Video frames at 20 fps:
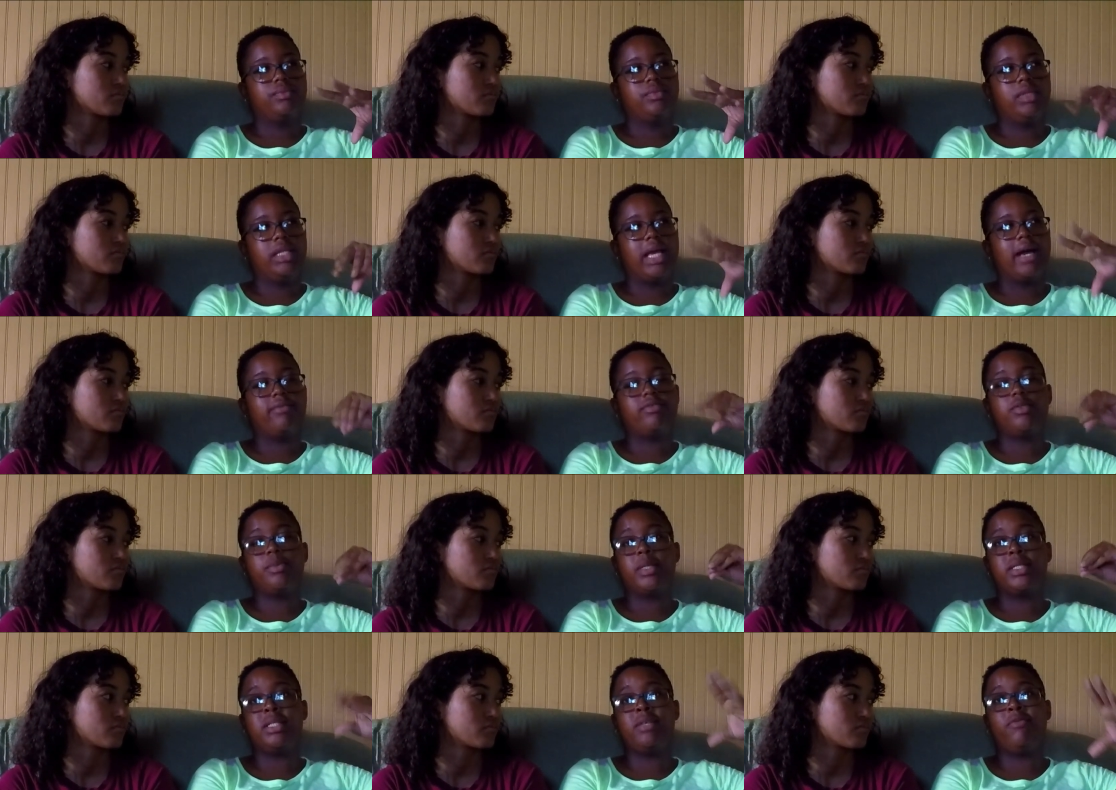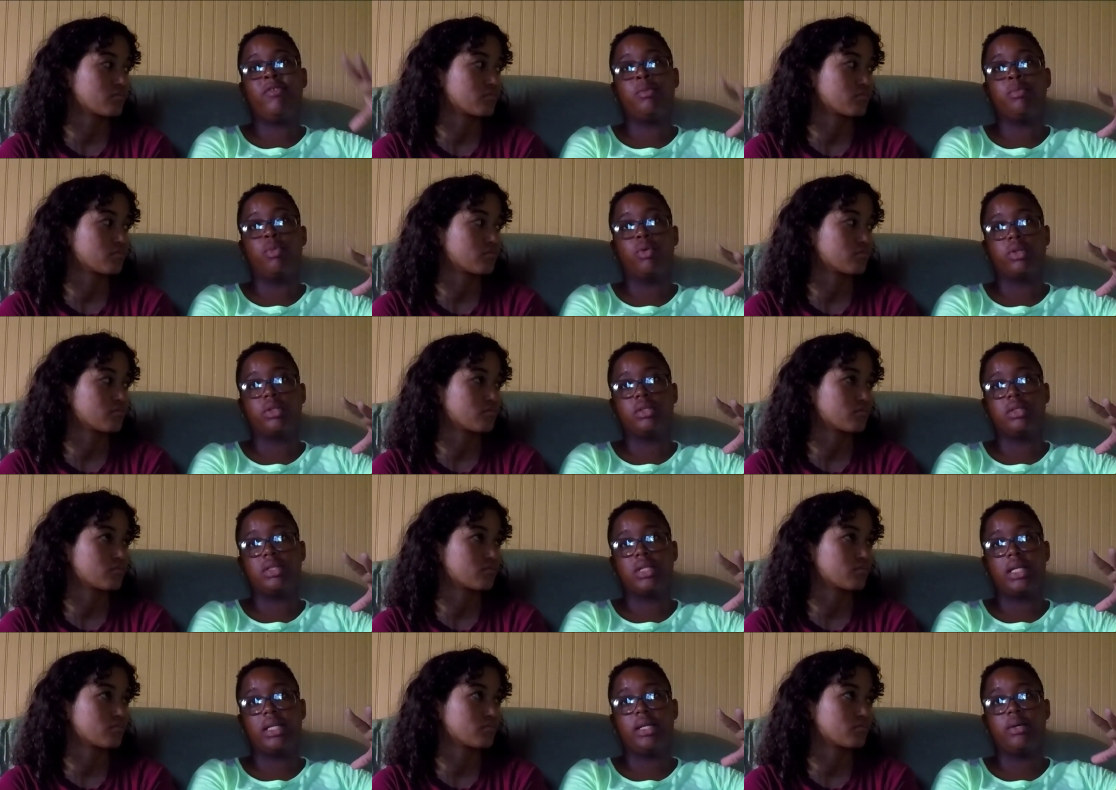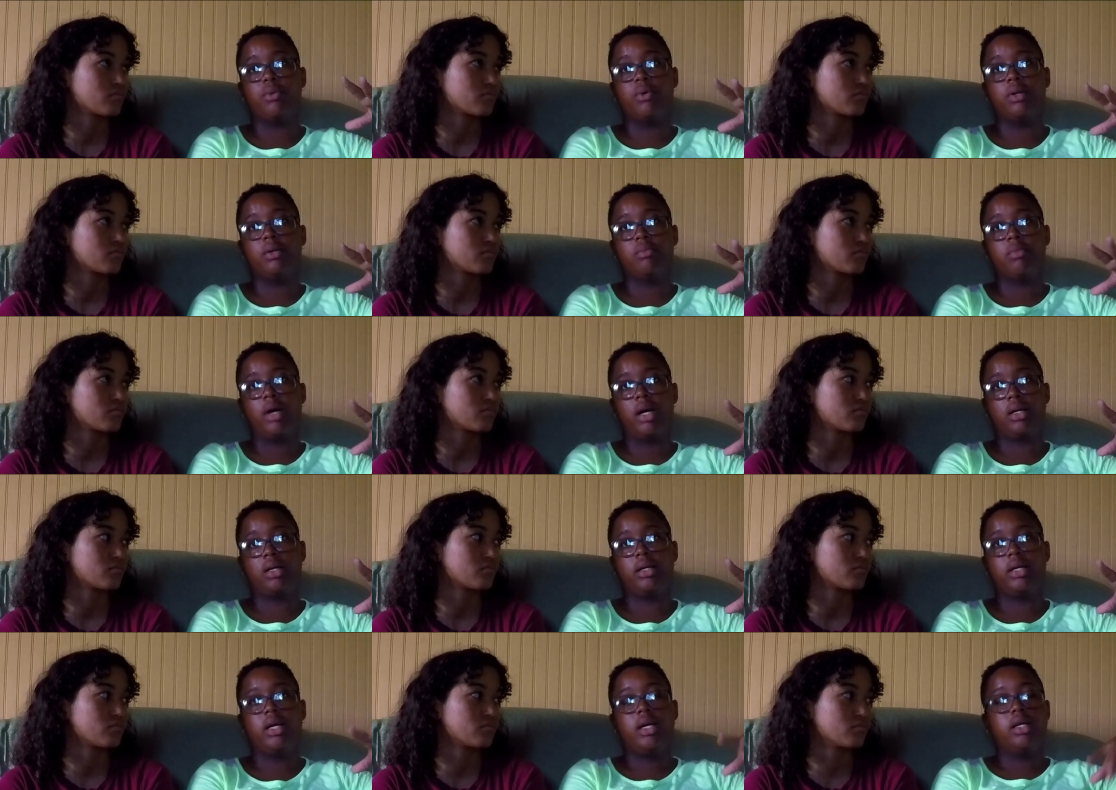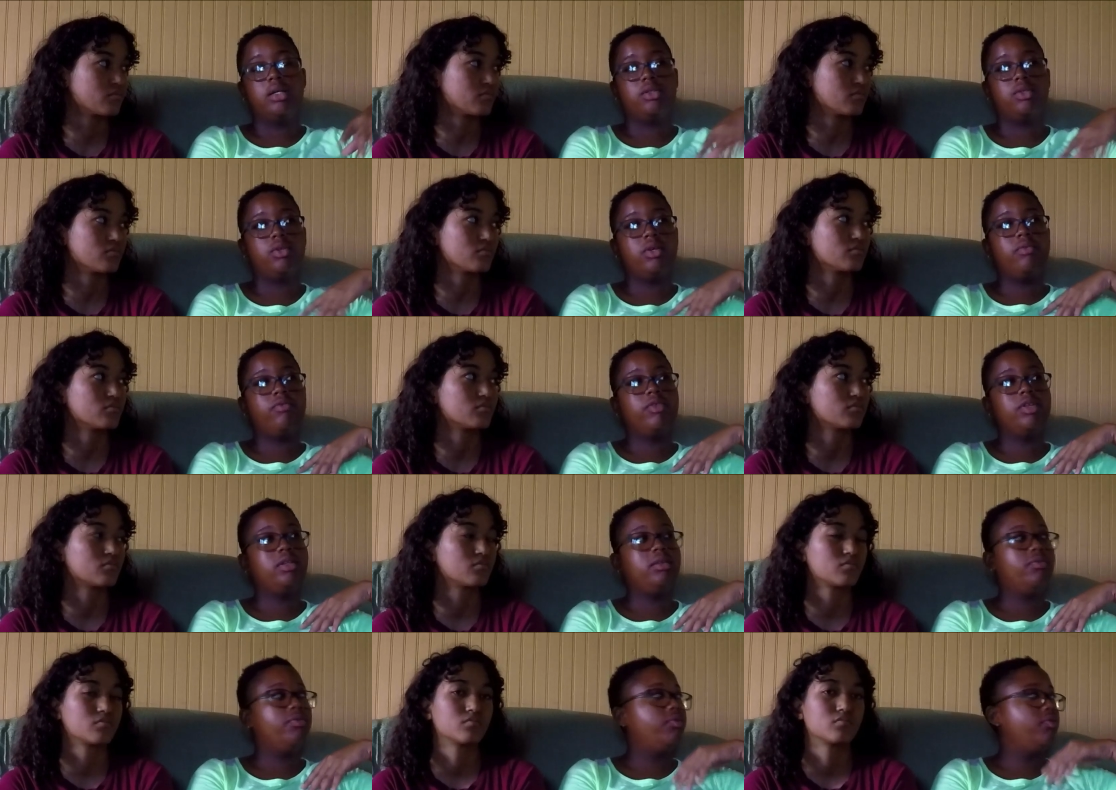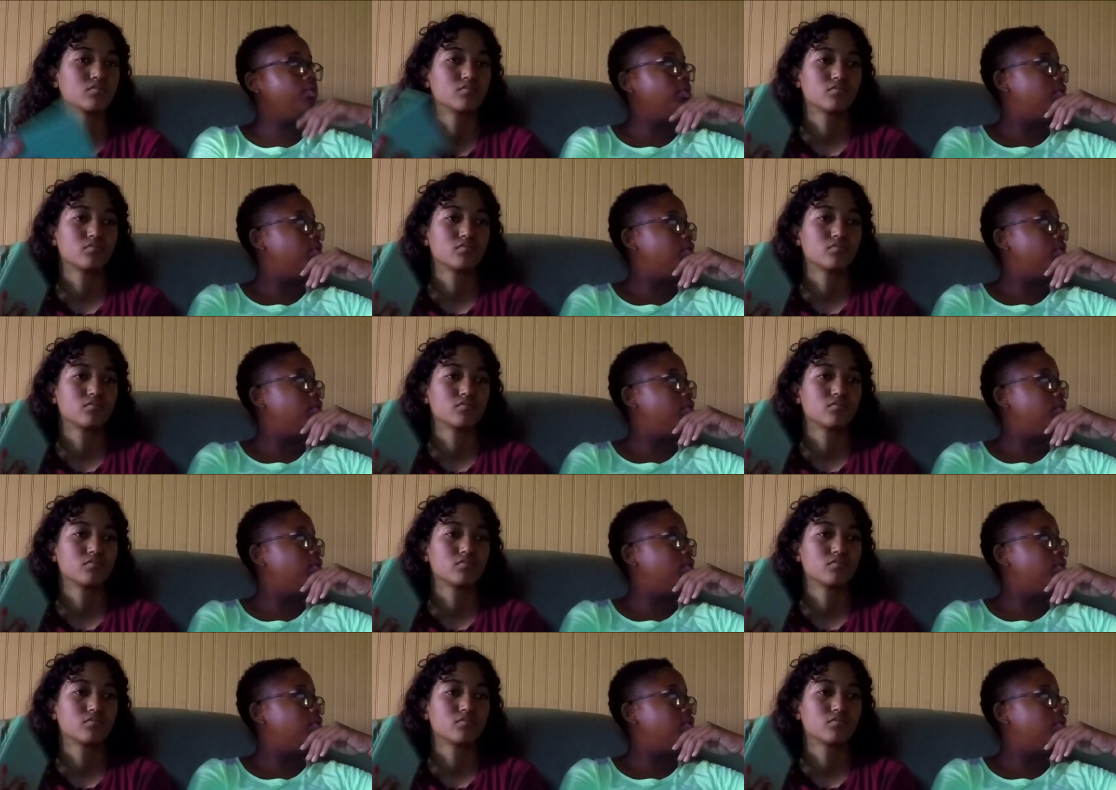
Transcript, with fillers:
Speaker 1: they have specific bottles that they want back. Mm-hmm. So even if